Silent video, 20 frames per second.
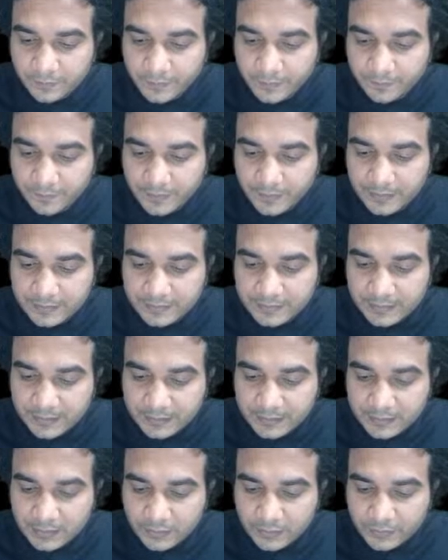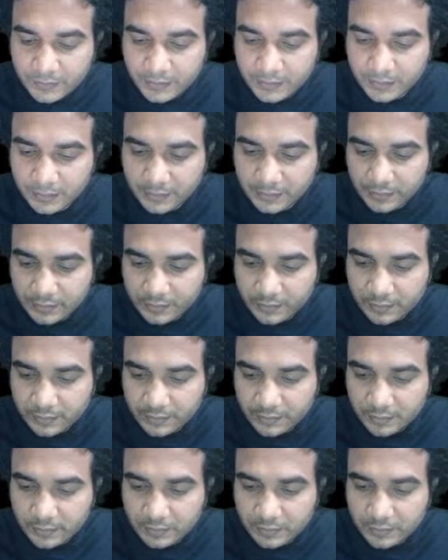56,000,
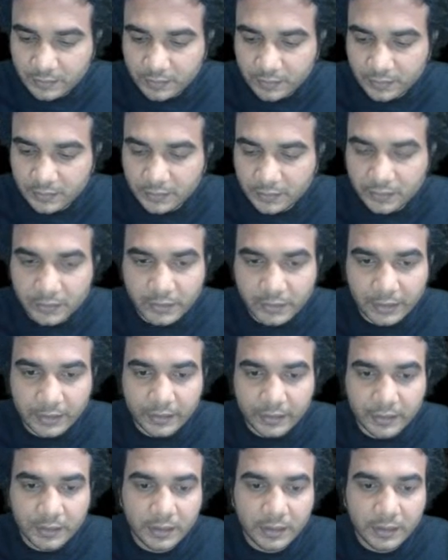right?